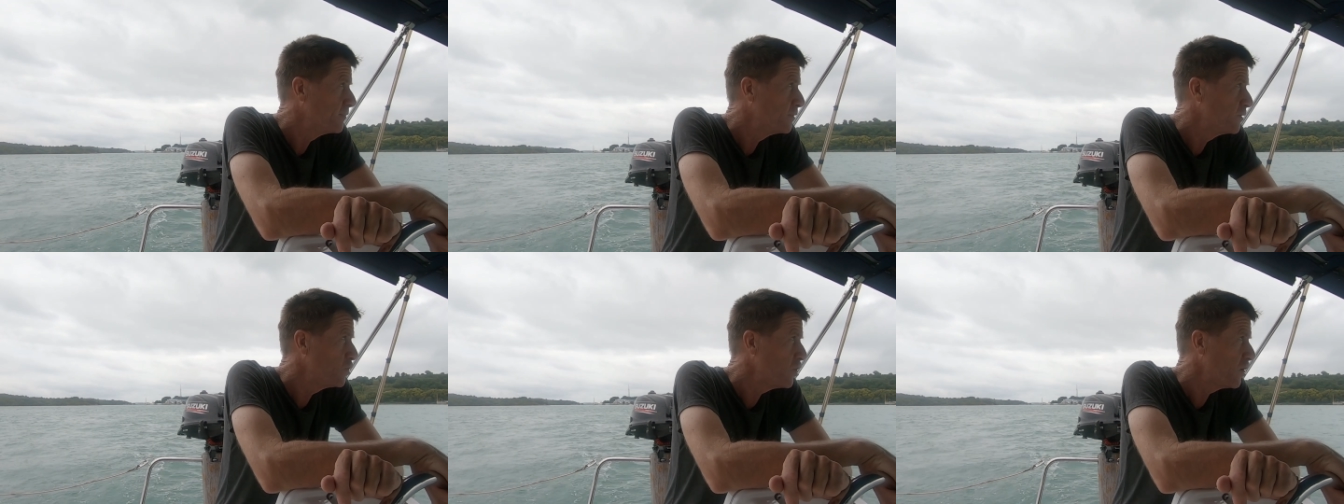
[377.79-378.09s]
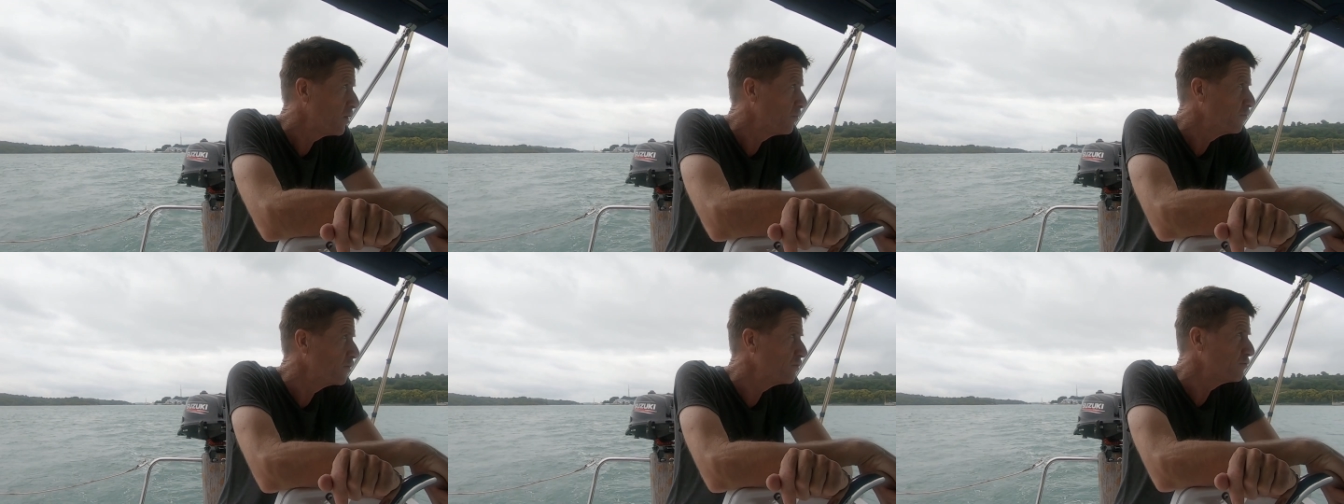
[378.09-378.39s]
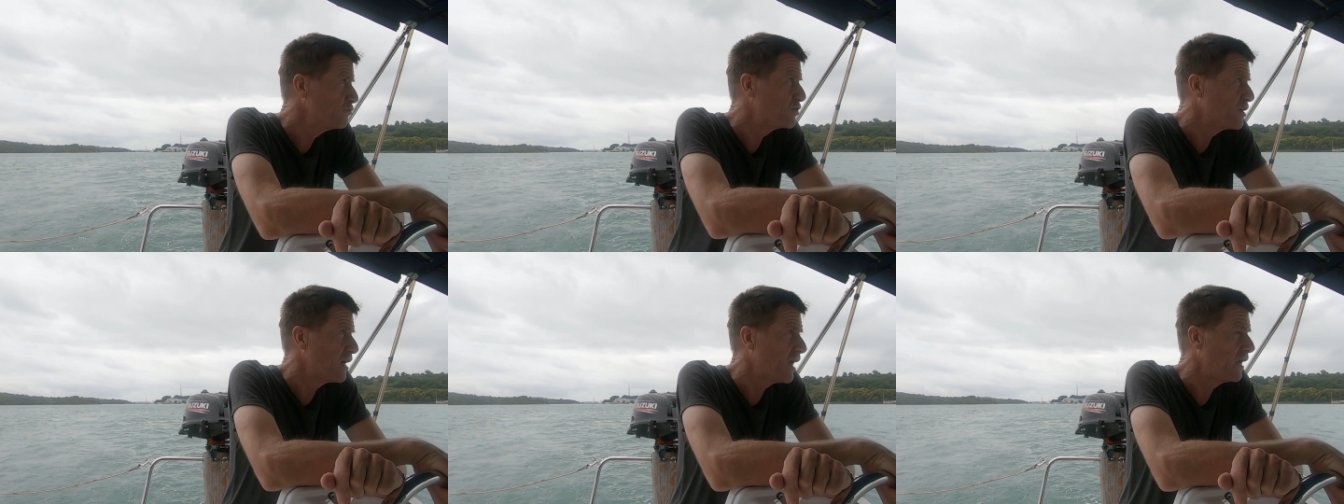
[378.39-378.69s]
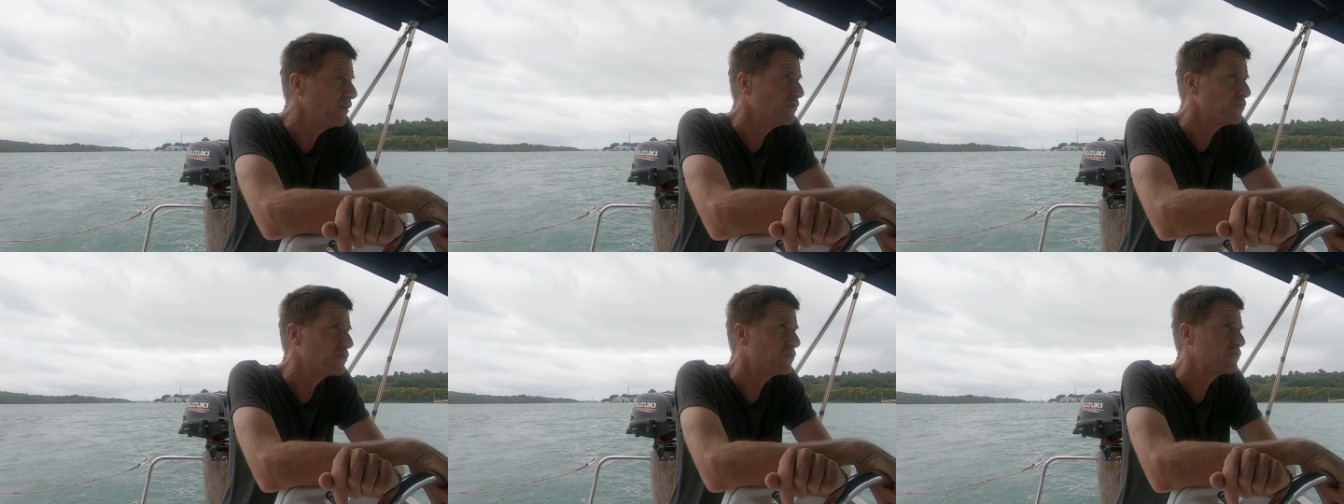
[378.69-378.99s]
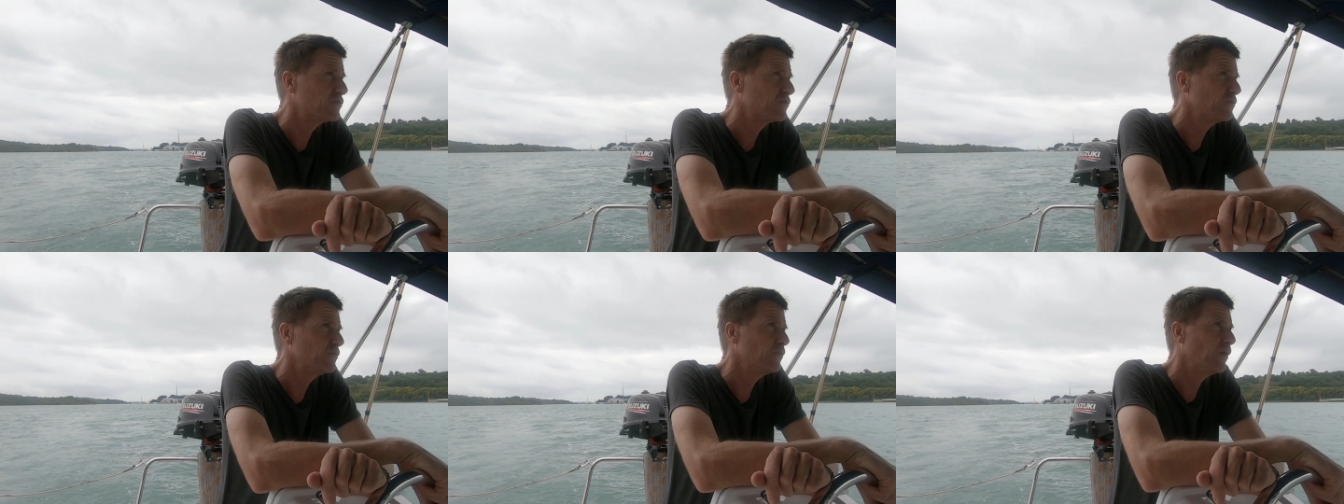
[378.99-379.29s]
Not a real challenge
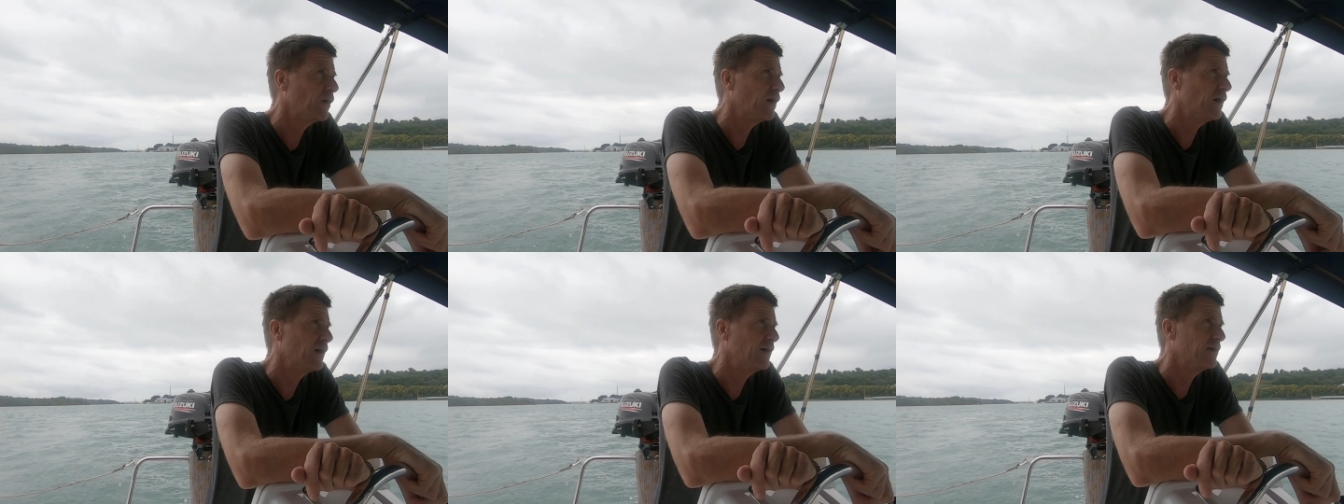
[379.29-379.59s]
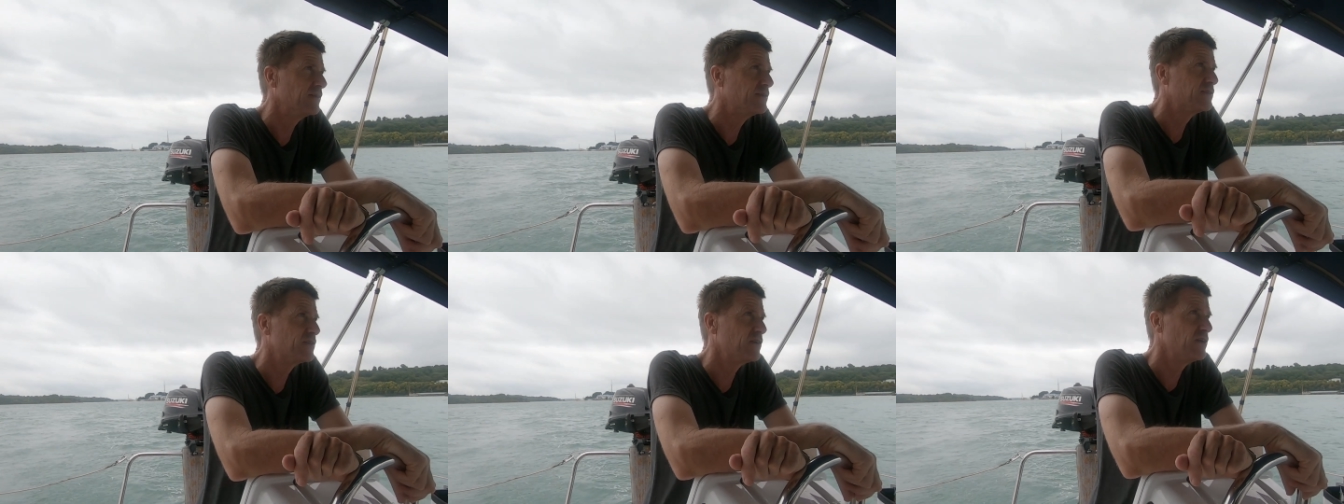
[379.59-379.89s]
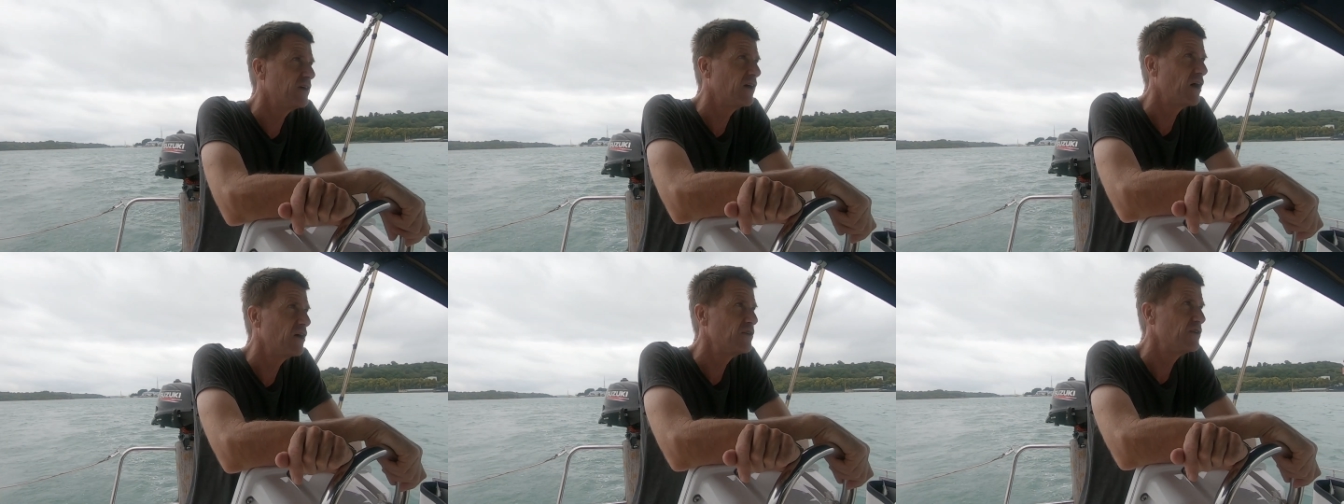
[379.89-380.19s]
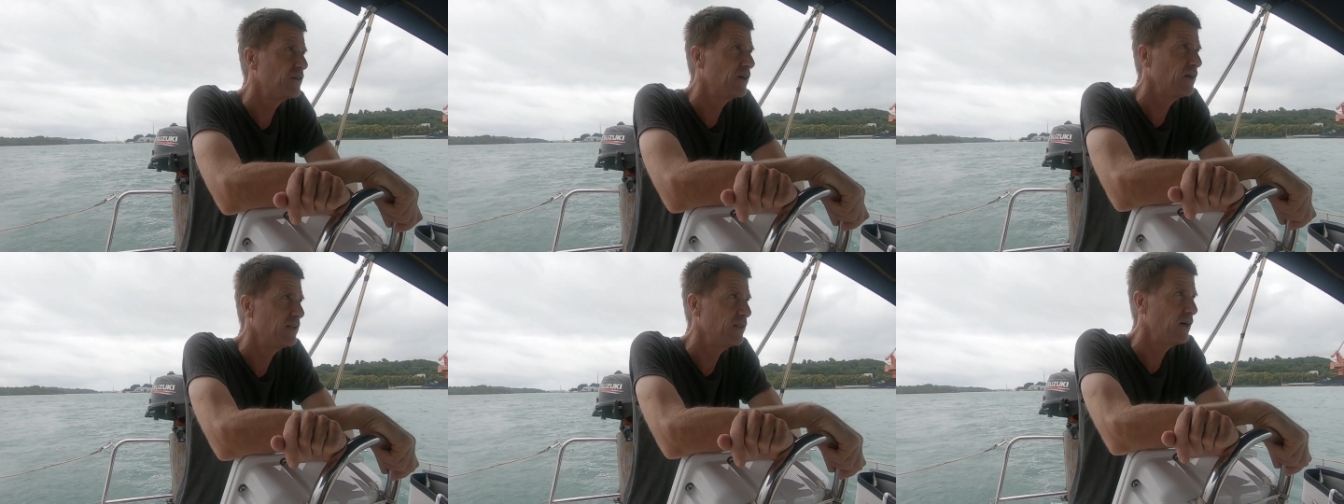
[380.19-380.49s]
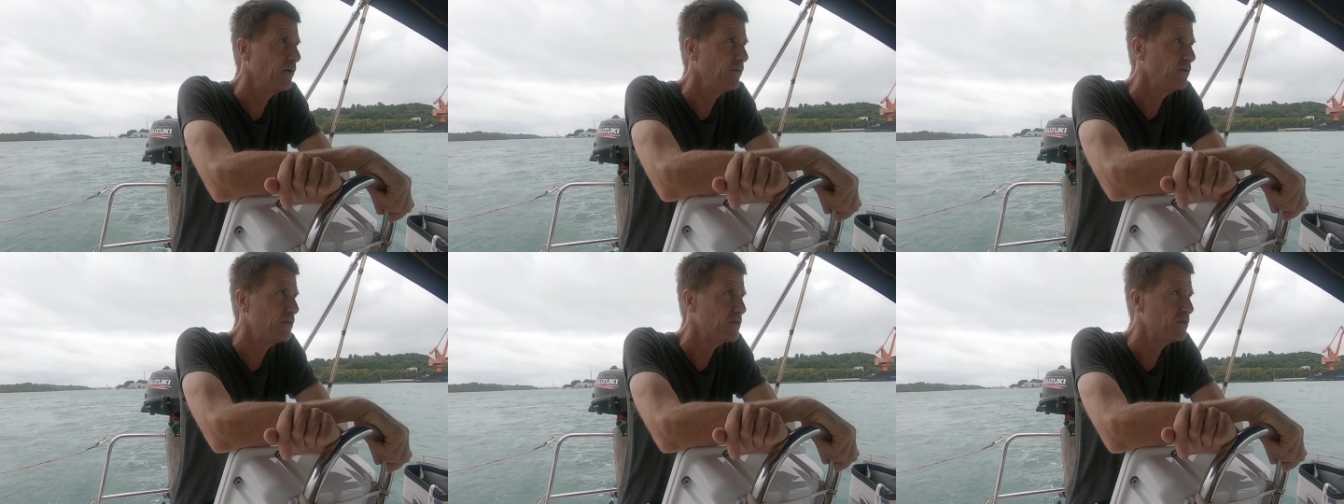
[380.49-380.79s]
to negotiate though.
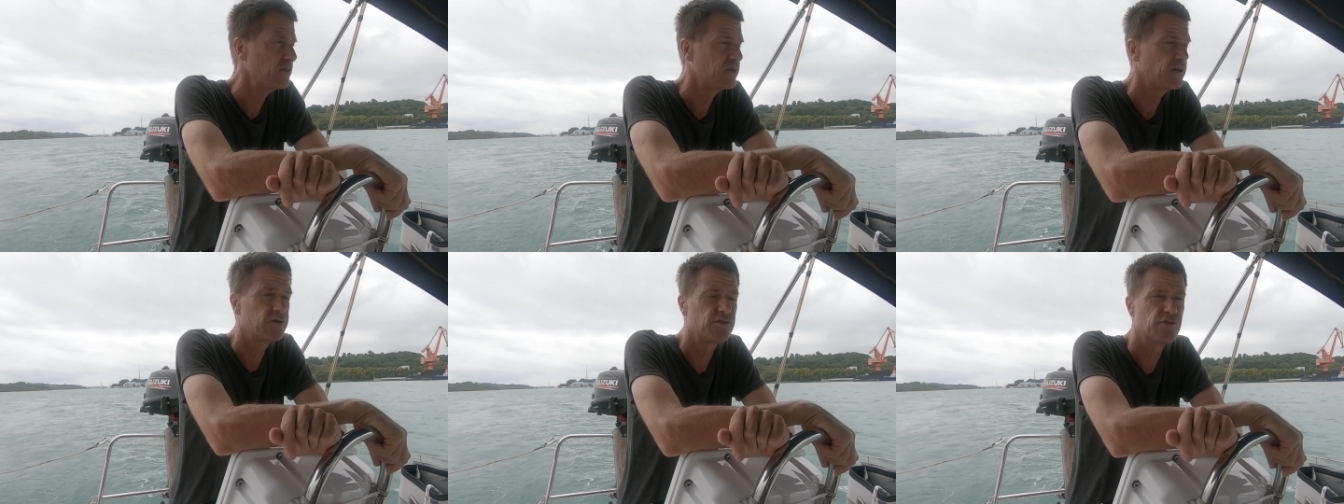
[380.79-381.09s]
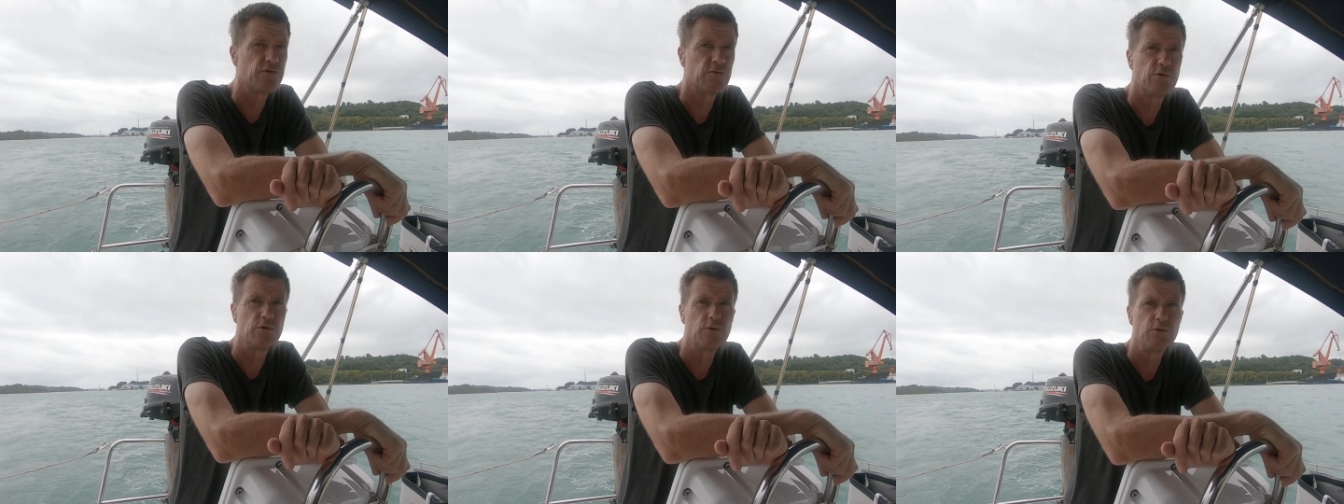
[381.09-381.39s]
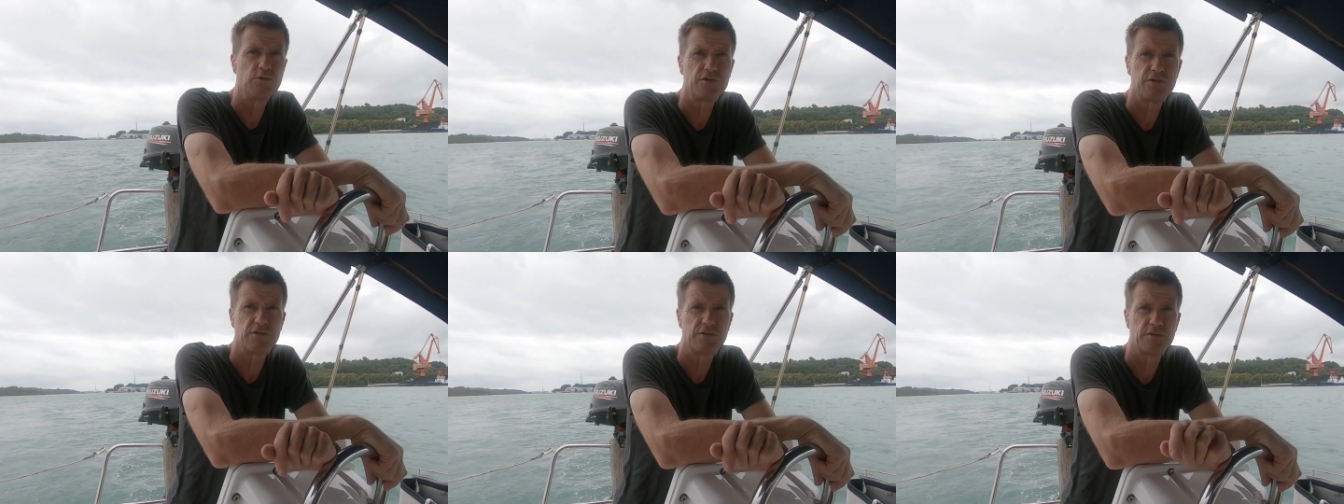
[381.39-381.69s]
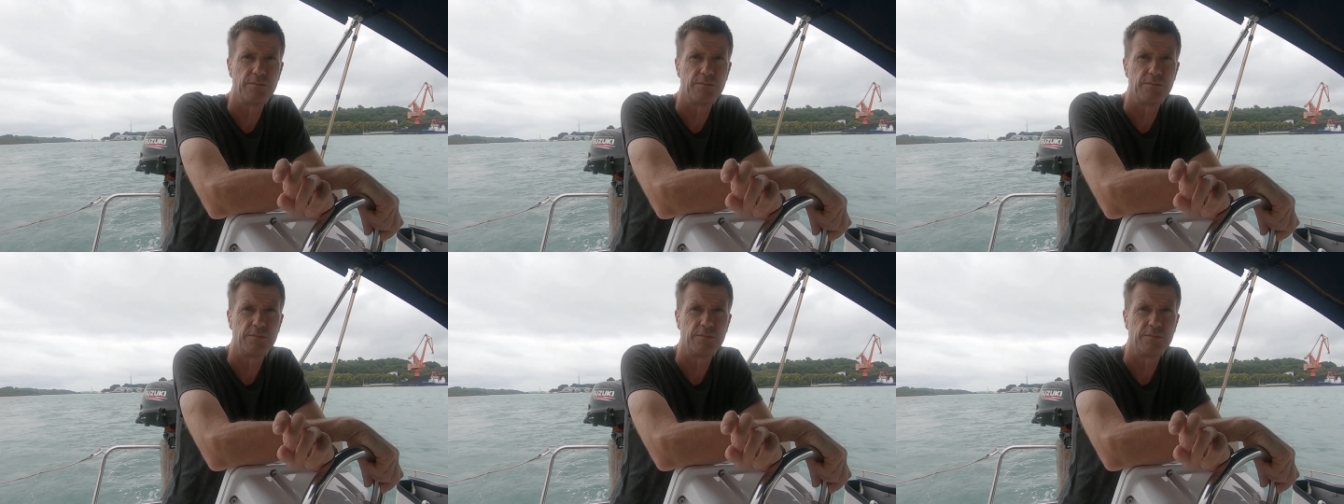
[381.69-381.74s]
We just stuck to the rules.